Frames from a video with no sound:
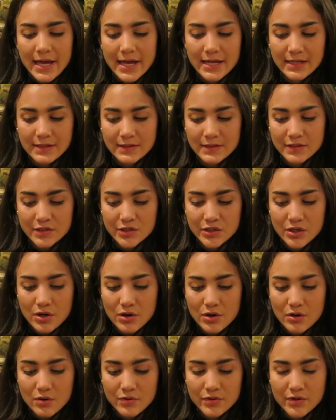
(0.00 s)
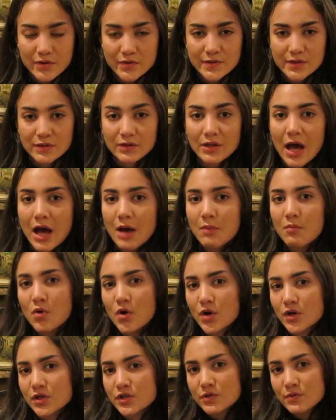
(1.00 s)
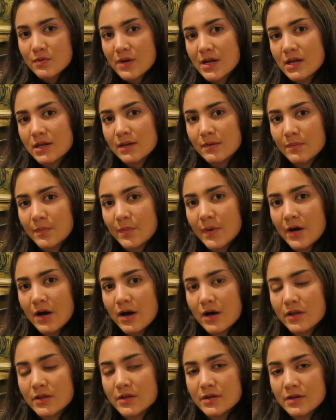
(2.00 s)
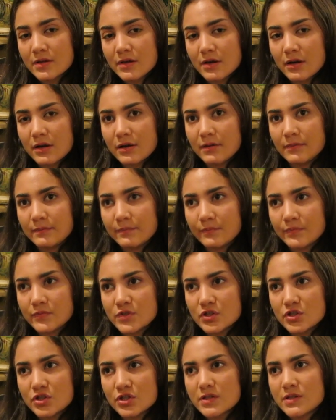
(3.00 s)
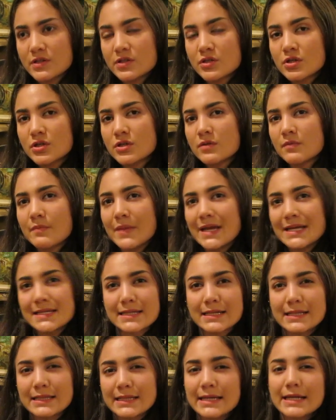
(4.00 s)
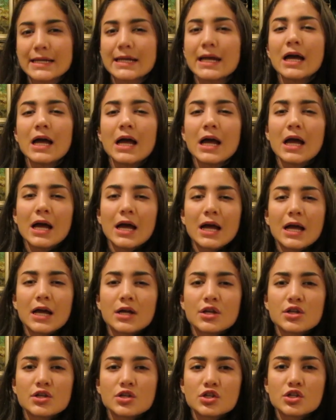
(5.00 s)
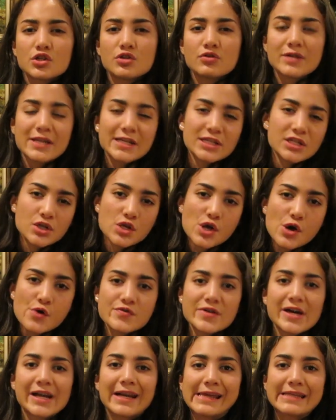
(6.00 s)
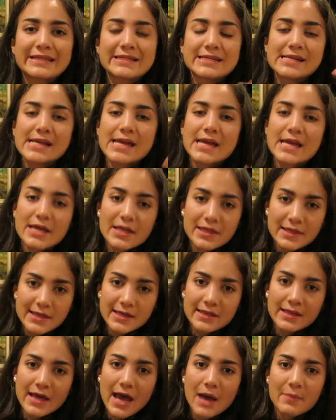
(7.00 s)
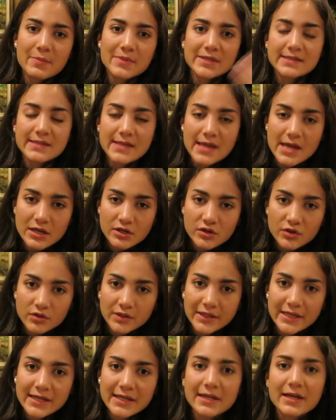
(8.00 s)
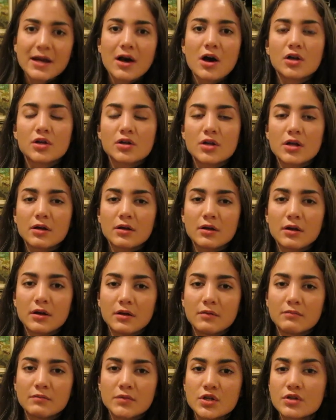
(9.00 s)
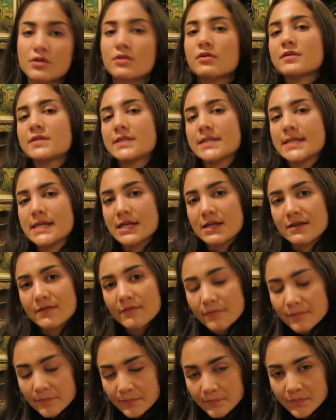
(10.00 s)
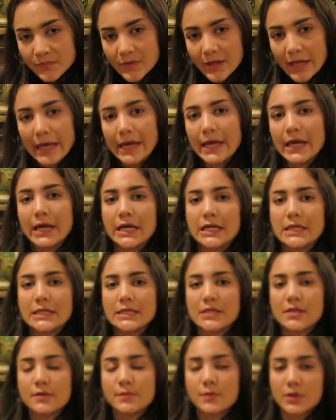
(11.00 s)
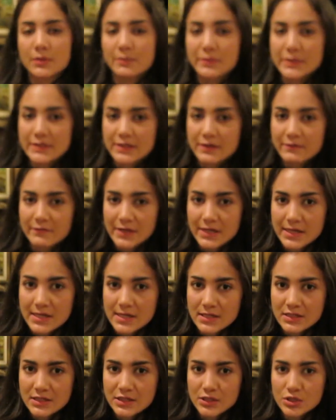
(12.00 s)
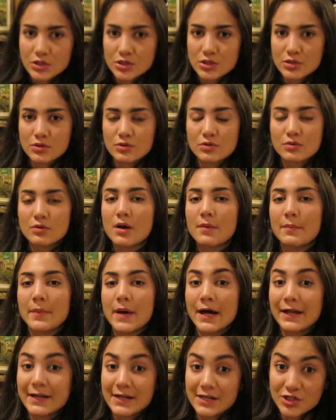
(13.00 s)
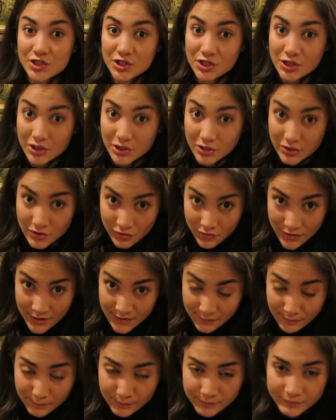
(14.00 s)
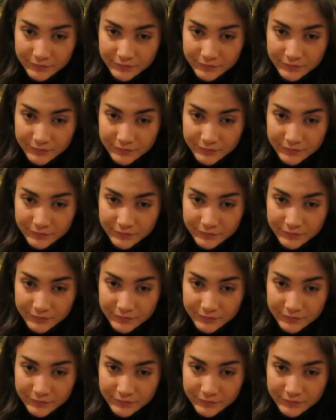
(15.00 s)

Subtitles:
And so there's a lot more to it, but on the just basically you need to know that it's a thing that happens annually on New Year's Eve, and the purpose of it is to punish children.